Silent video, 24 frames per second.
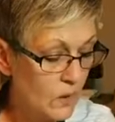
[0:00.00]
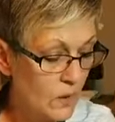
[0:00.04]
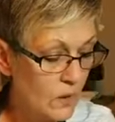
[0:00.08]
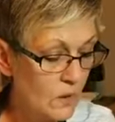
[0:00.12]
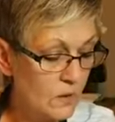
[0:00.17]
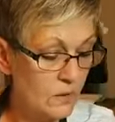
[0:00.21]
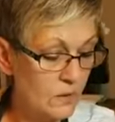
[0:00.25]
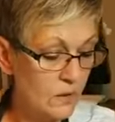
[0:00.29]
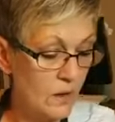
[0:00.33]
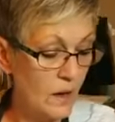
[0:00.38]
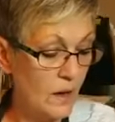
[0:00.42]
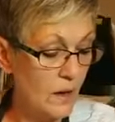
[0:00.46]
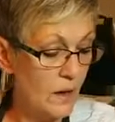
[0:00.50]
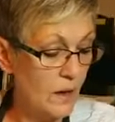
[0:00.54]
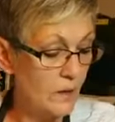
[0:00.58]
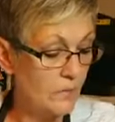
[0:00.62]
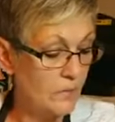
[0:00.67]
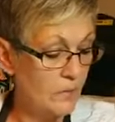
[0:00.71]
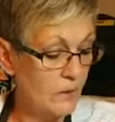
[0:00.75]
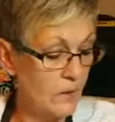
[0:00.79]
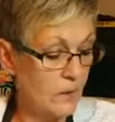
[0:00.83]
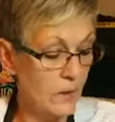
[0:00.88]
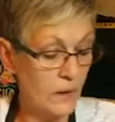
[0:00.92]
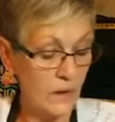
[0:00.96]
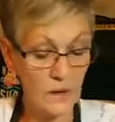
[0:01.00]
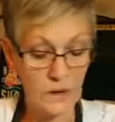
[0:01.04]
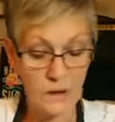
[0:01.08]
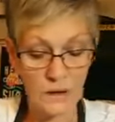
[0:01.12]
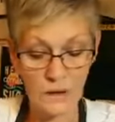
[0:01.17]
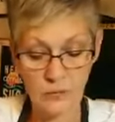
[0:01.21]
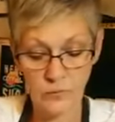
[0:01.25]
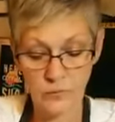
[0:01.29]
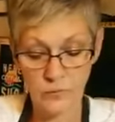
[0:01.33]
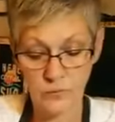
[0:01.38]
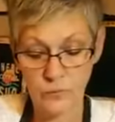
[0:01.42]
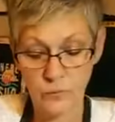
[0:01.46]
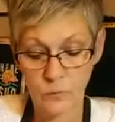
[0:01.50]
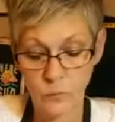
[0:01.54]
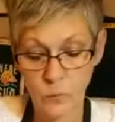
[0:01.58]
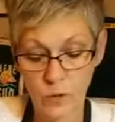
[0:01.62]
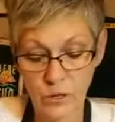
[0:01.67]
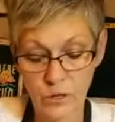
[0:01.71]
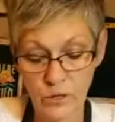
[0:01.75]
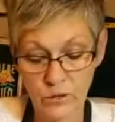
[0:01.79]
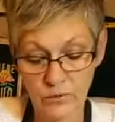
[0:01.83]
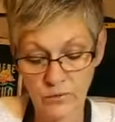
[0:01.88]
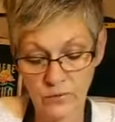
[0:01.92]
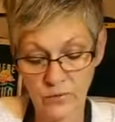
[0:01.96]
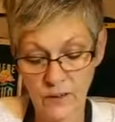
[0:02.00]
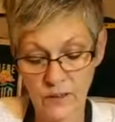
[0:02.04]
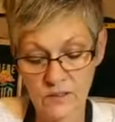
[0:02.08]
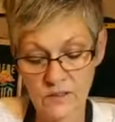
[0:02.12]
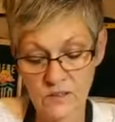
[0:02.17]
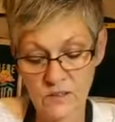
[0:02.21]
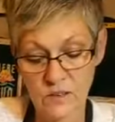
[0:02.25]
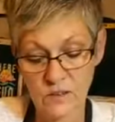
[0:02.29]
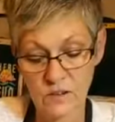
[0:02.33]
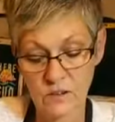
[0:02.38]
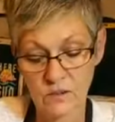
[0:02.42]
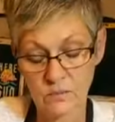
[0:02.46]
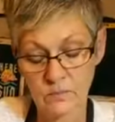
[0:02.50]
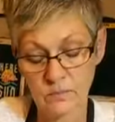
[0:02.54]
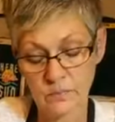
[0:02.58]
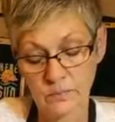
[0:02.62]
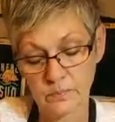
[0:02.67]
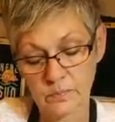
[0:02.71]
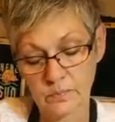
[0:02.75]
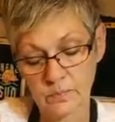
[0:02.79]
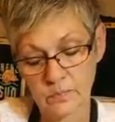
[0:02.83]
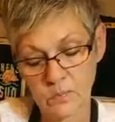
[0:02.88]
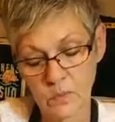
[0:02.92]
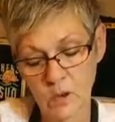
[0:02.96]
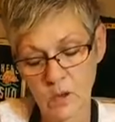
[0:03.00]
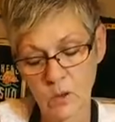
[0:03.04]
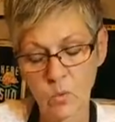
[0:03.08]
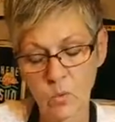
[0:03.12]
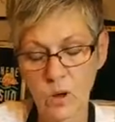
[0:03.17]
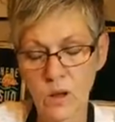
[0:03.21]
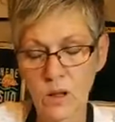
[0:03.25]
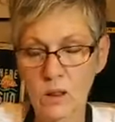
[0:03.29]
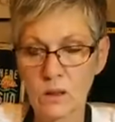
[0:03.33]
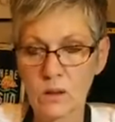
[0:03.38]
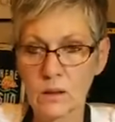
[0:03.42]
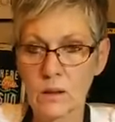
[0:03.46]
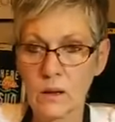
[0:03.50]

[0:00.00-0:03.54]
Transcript: Yeah, Vanette, when you fuzz it, well,